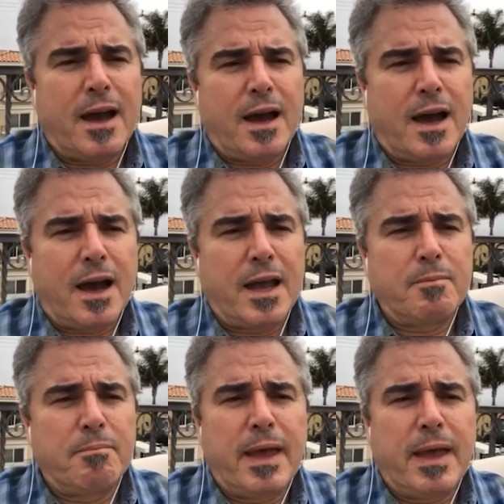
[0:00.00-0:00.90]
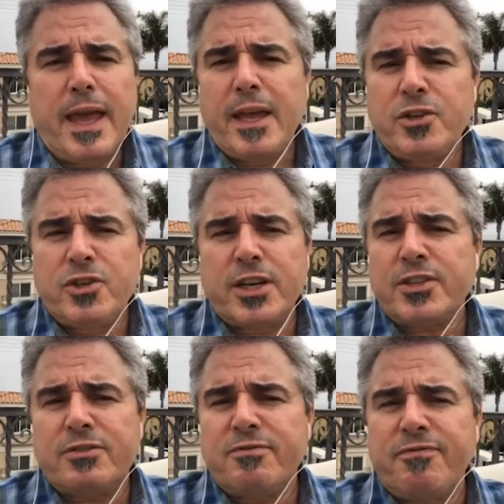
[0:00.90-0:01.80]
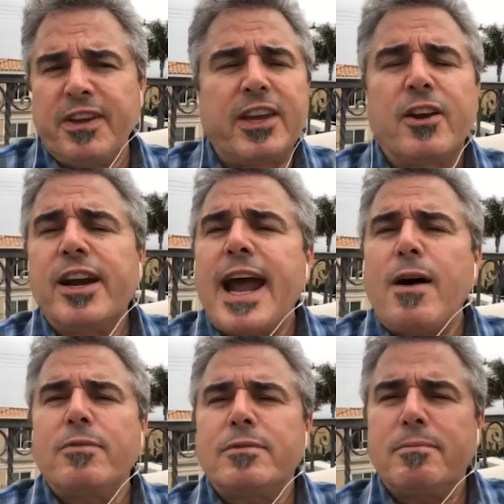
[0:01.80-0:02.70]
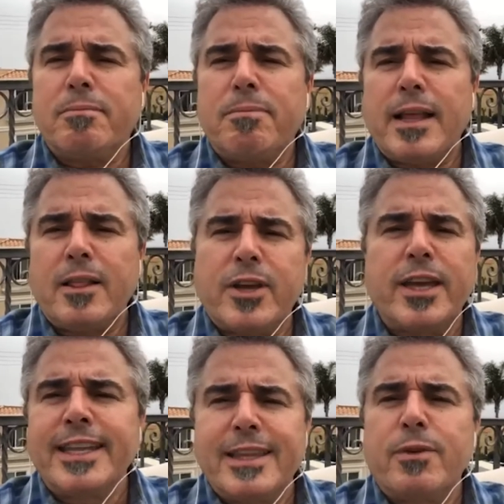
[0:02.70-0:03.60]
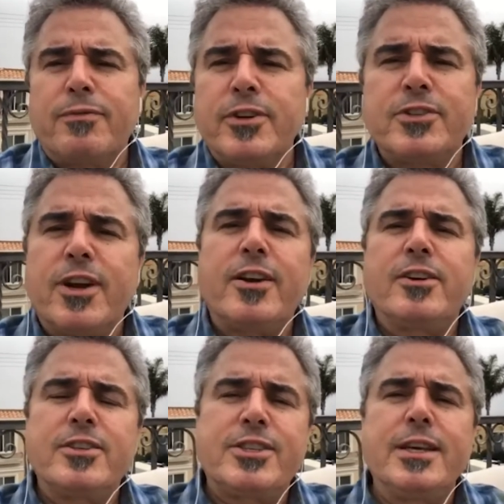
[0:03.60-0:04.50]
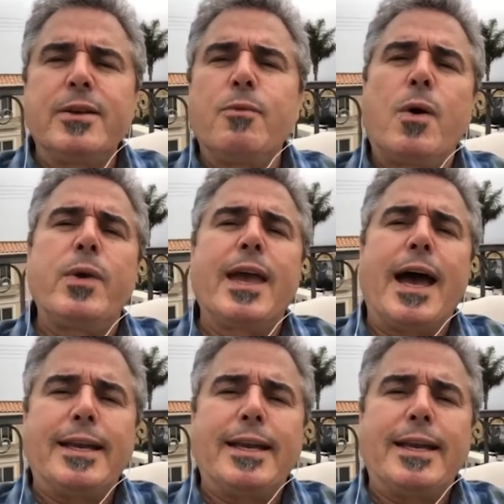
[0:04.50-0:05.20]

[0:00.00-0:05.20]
I may just figure it out by looking in the refrigerator and seeing what we got.